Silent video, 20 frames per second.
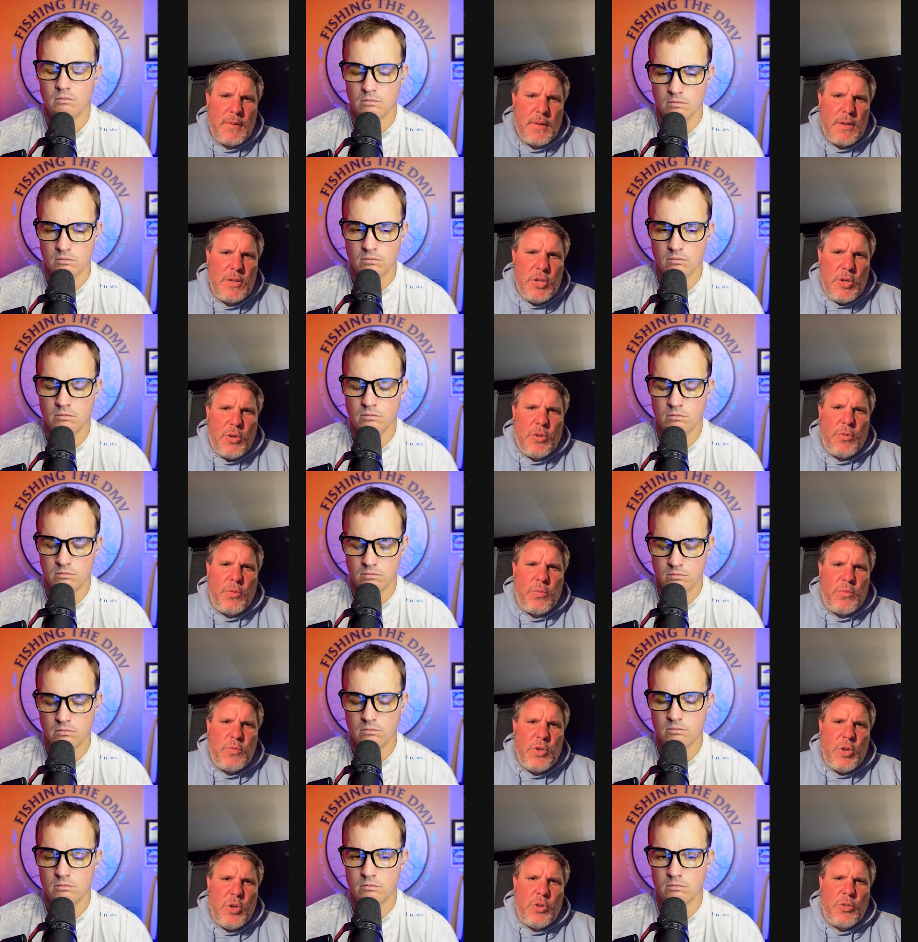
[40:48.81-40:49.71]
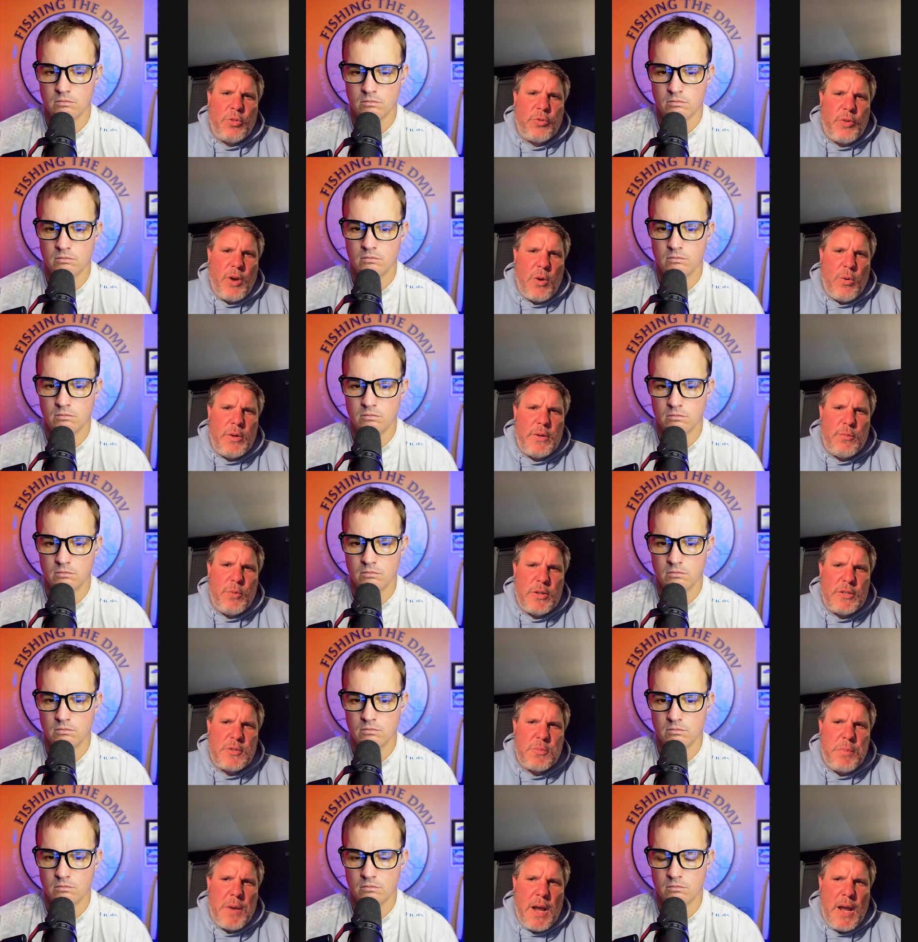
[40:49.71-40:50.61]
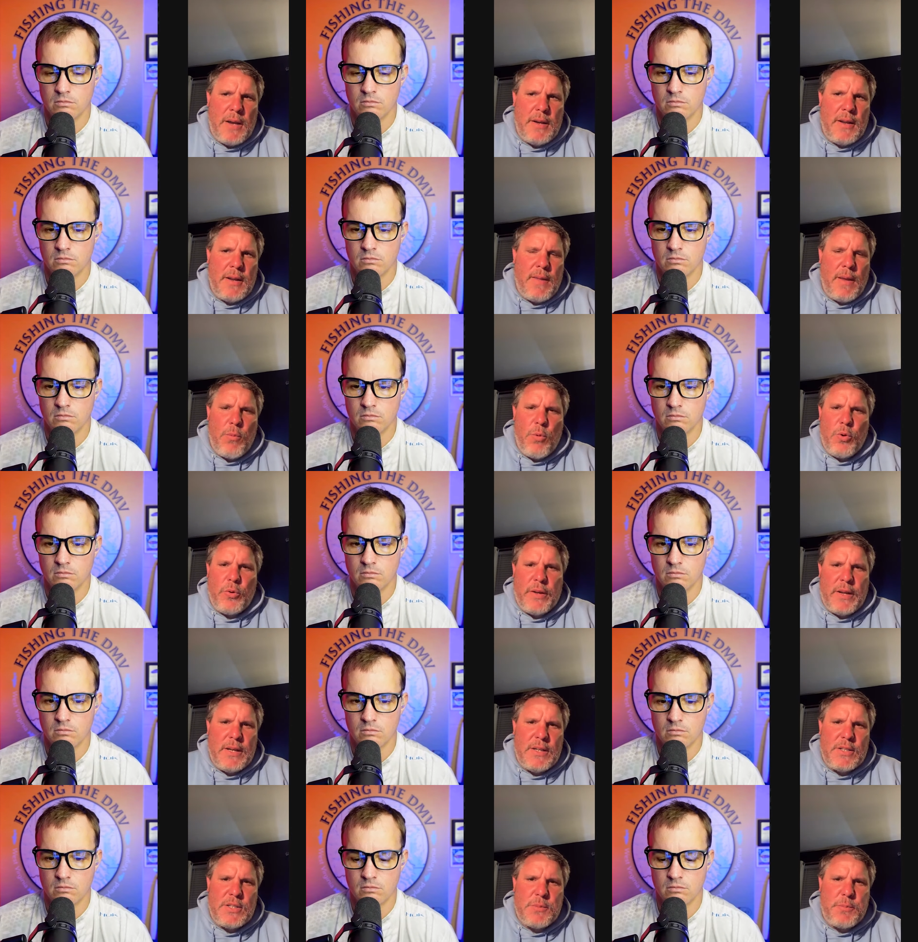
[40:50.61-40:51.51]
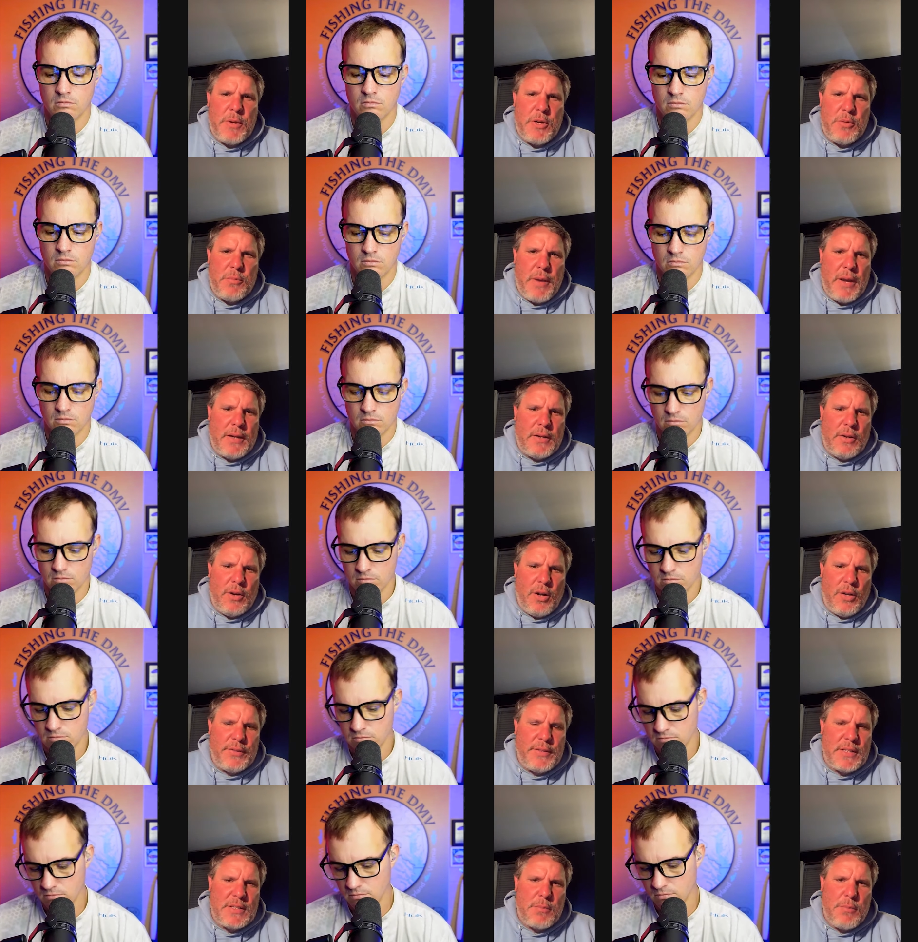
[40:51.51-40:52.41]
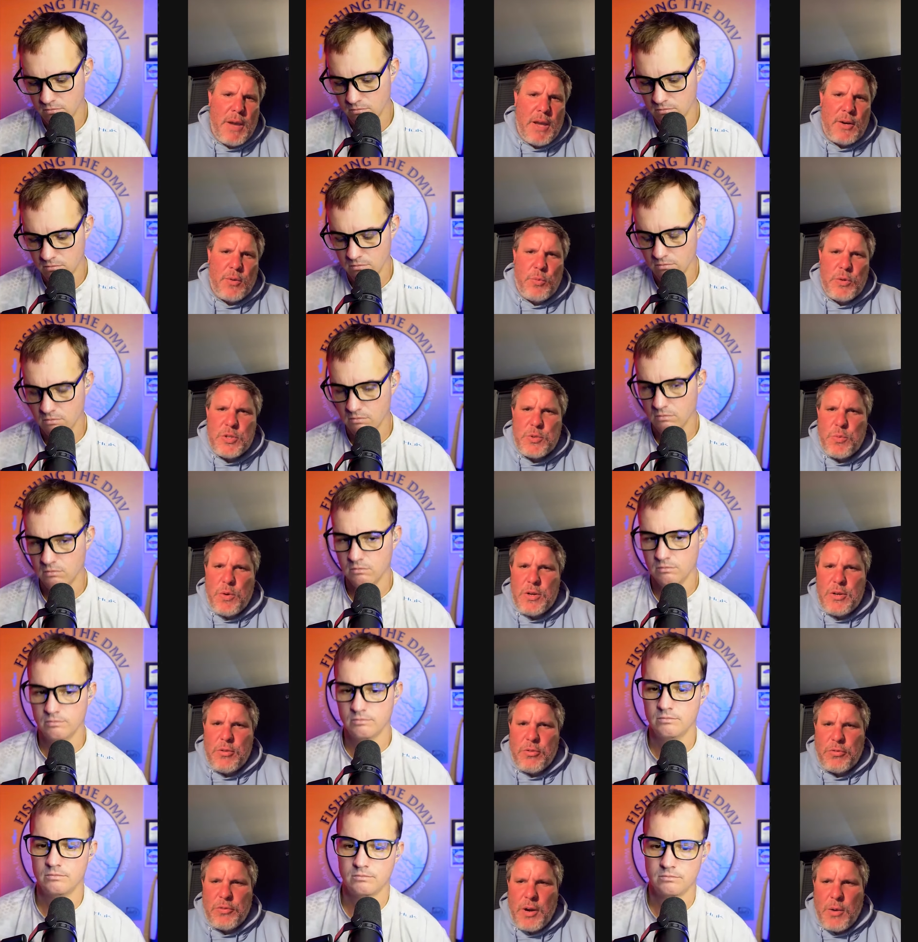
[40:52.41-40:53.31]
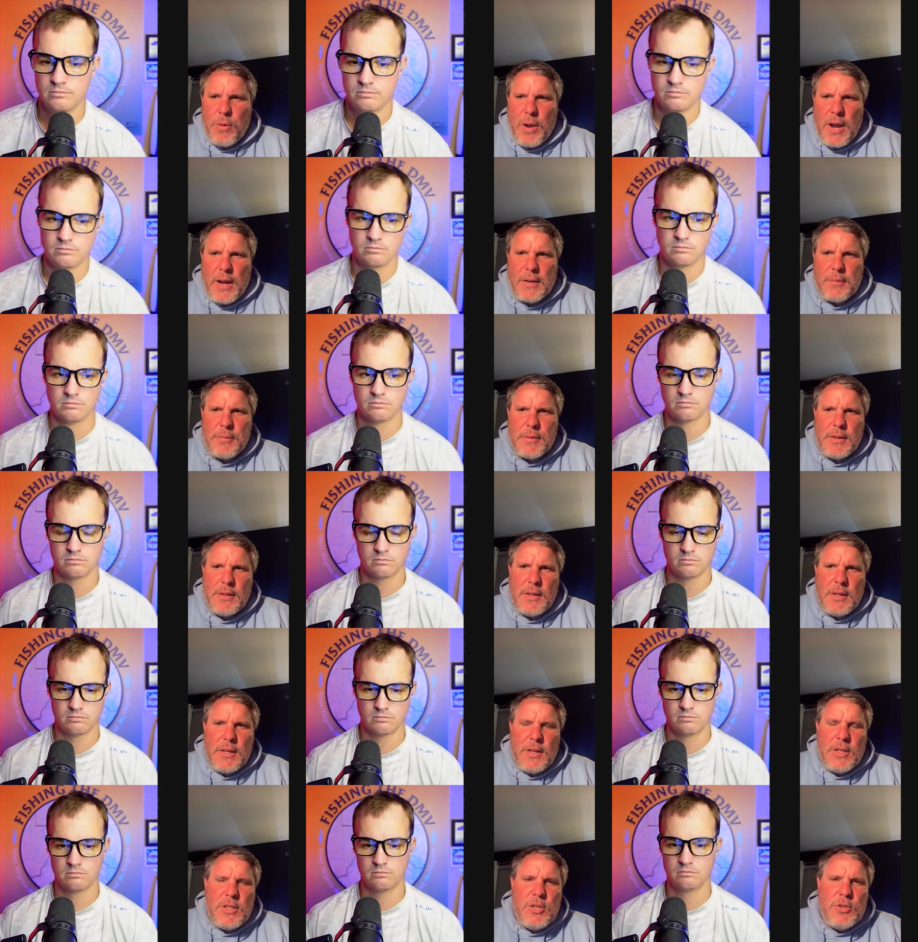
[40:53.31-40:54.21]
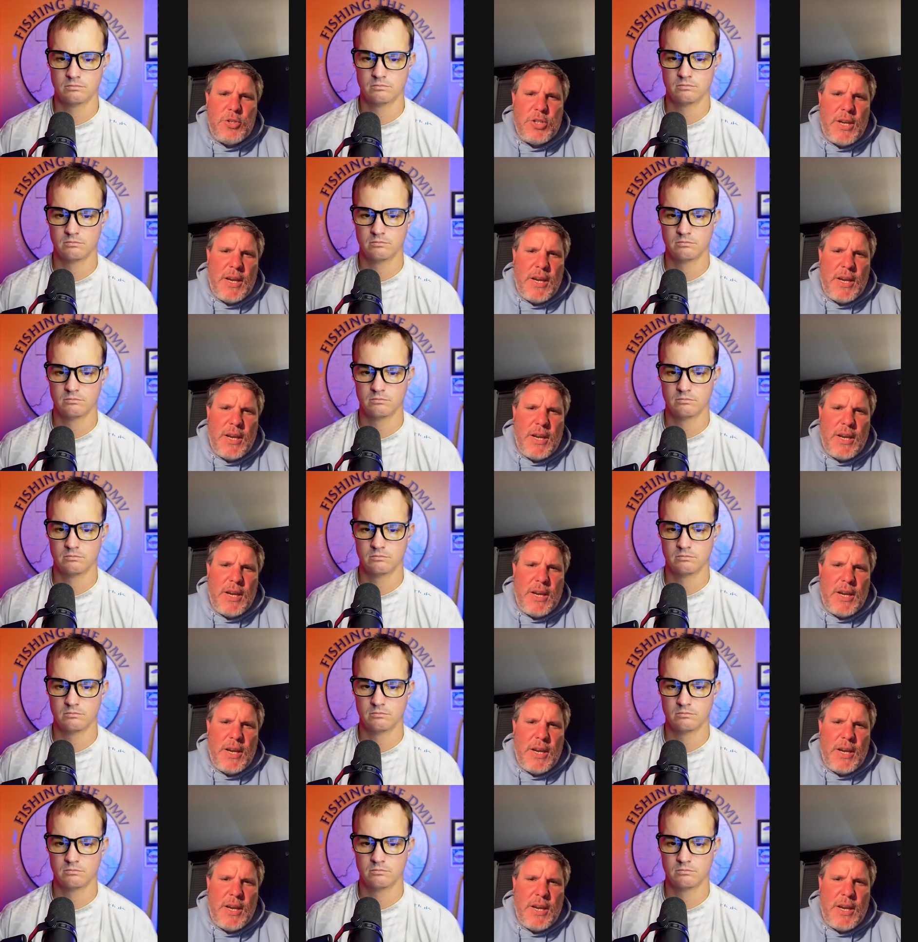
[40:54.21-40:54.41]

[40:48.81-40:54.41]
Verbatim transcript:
Speaker 1: Mm-hmm. You can throw in one spot and they won't hit a spinnerbait at all. It doesn't matter which one you throw at them.